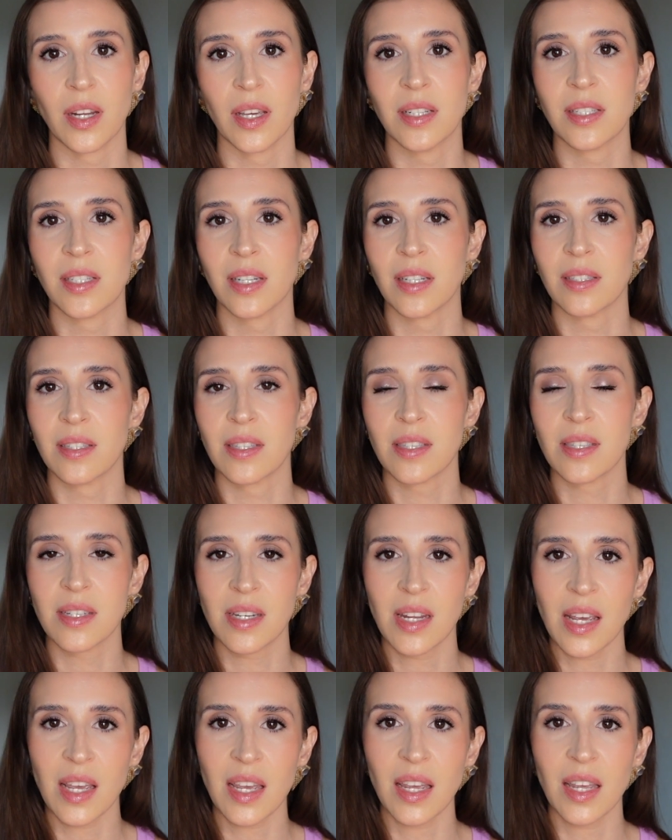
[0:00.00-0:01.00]
It didn't
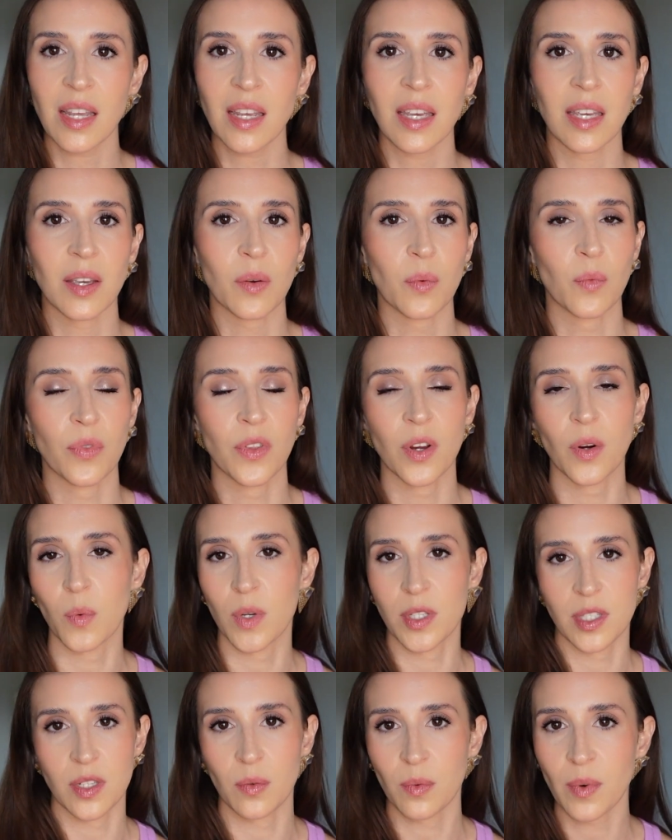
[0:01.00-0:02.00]
sting, there
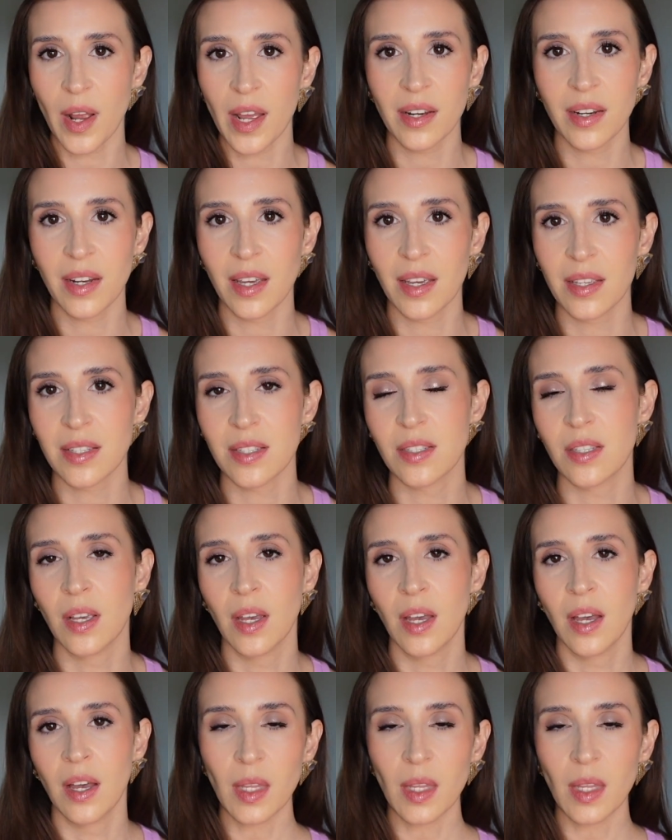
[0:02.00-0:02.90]
wasn't redness.